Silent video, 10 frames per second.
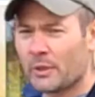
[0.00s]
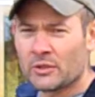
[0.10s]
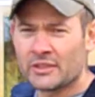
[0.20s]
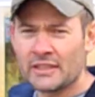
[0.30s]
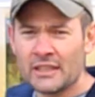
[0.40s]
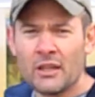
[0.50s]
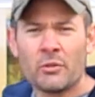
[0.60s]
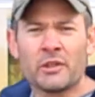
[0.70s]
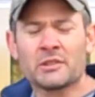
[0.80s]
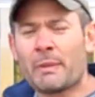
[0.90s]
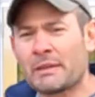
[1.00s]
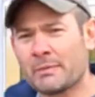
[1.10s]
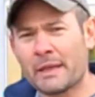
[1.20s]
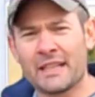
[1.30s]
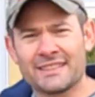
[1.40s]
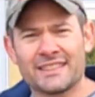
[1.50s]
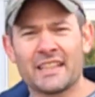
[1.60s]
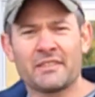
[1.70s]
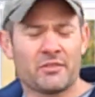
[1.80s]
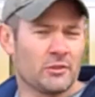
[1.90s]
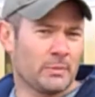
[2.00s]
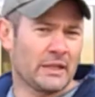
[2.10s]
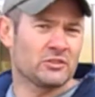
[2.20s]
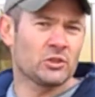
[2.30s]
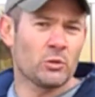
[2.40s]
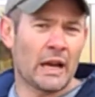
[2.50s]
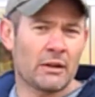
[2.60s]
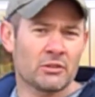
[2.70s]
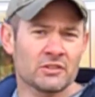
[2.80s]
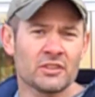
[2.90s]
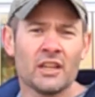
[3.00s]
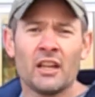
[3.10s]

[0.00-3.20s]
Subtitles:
building. We expect to be on site for about 2 hours